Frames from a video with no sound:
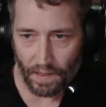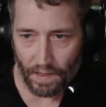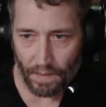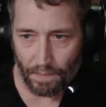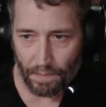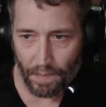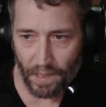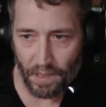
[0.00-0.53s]

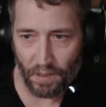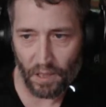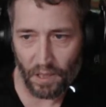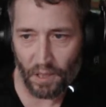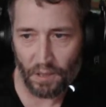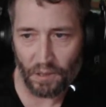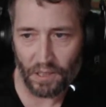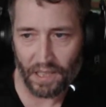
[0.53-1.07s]
But you
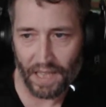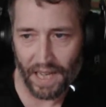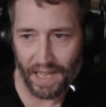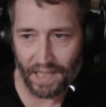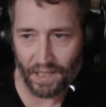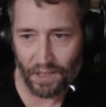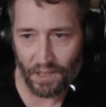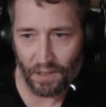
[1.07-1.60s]
lose like
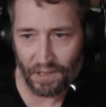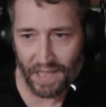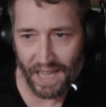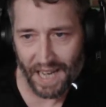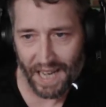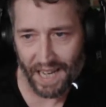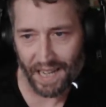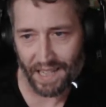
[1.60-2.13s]
2
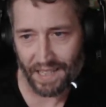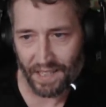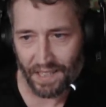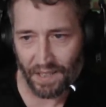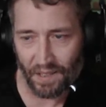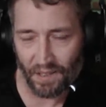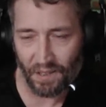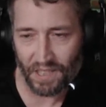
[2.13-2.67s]
ticks. You
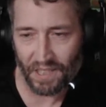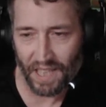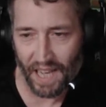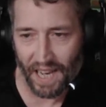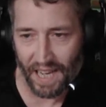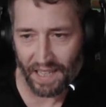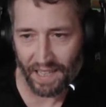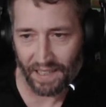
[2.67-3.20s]
lose
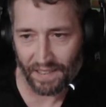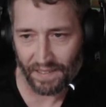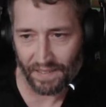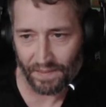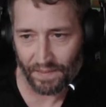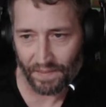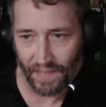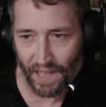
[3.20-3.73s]
like
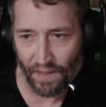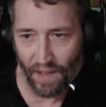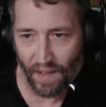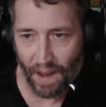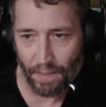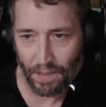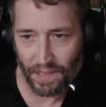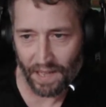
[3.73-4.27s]

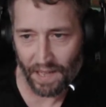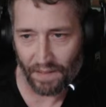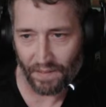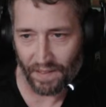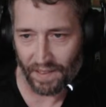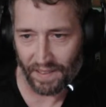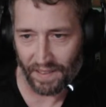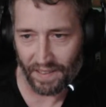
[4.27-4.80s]
5% of
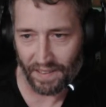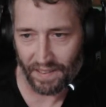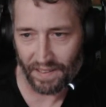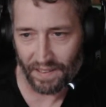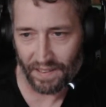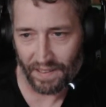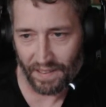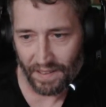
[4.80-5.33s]
it
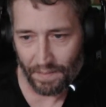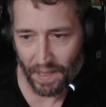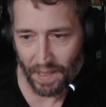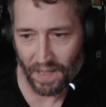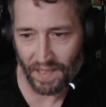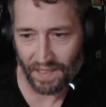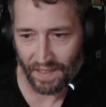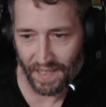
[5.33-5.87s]

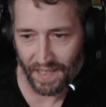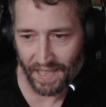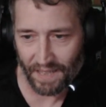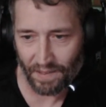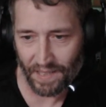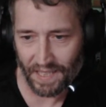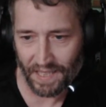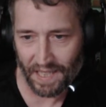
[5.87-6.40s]
because of the
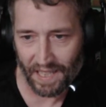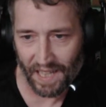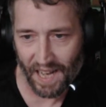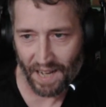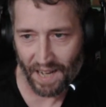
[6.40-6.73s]
easy clock.